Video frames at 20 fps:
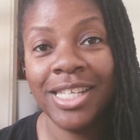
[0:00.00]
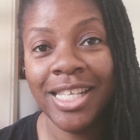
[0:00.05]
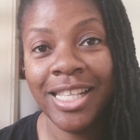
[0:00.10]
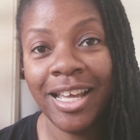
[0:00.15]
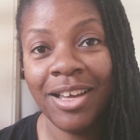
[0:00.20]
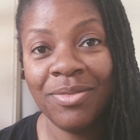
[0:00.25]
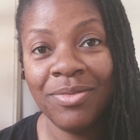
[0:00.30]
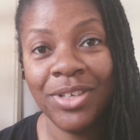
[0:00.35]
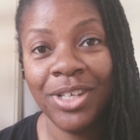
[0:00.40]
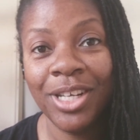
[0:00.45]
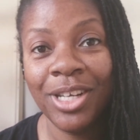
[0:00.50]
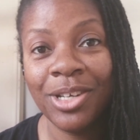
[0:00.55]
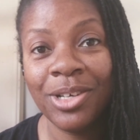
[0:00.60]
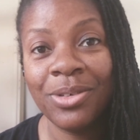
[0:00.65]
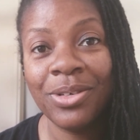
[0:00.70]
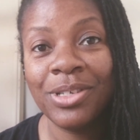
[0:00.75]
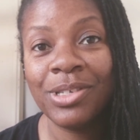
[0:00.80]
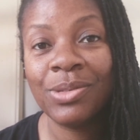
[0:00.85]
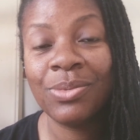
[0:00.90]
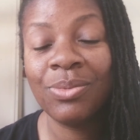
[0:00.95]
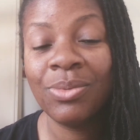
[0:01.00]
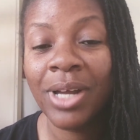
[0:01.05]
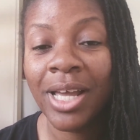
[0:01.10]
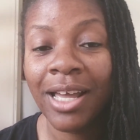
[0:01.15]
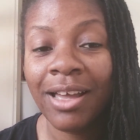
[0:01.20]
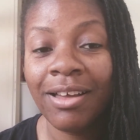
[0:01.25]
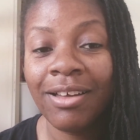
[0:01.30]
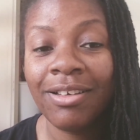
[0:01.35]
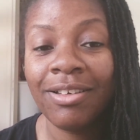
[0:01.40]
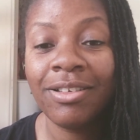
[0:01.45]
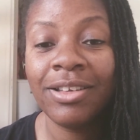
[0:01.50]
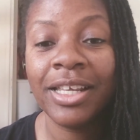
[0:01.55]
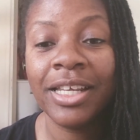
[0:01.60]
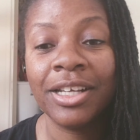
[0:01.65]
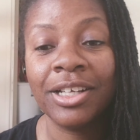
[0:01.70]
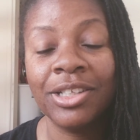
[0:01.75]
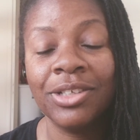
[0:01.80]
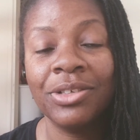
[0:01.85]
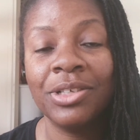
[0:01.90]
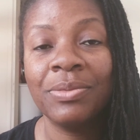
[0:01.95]
that video as well,
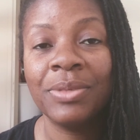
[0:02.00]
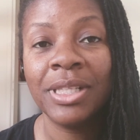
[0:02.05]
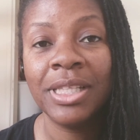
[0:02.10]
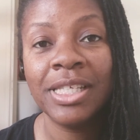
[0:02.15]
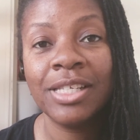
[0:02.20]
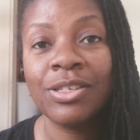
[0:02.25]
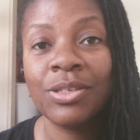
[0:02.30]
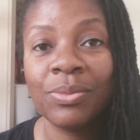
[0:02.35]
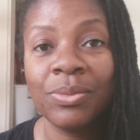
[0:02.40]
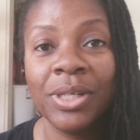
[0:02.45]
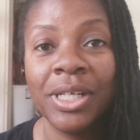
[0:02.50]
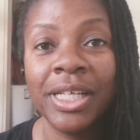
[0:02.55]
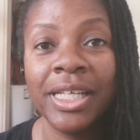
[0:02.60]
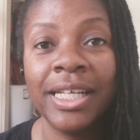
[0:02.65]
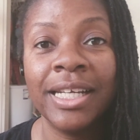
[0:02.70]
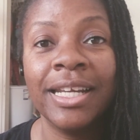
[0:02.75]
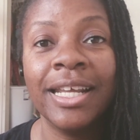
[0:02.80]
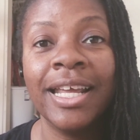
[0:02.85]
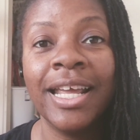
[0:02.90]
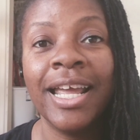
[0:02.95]
included with this one.